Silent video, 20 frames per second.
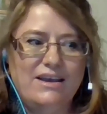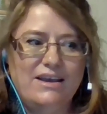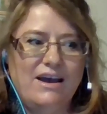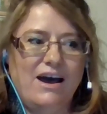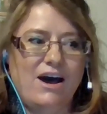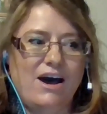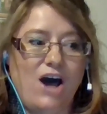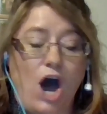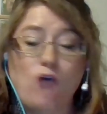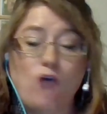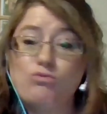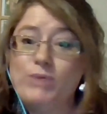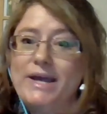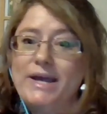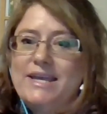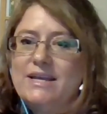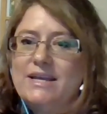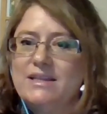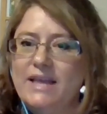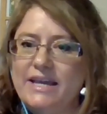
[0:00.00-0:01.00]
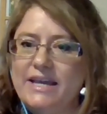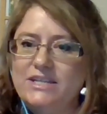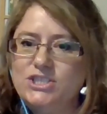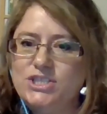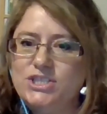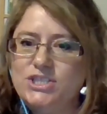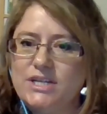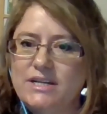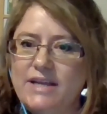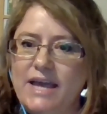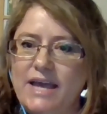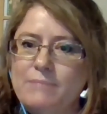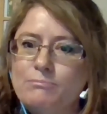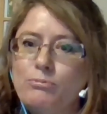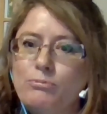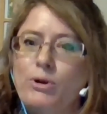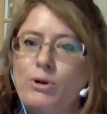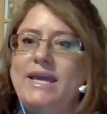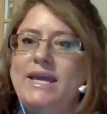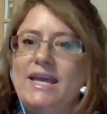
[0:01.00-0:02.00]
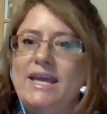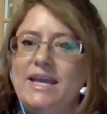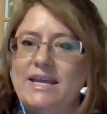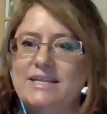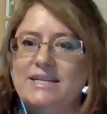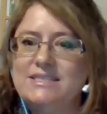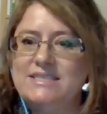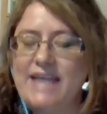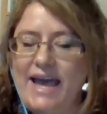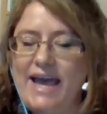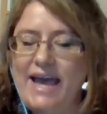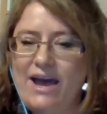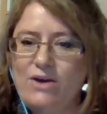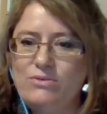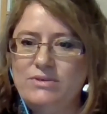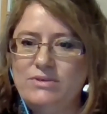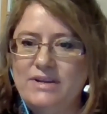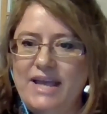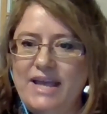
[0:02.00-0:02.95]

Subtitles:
a regulation, and breaking it down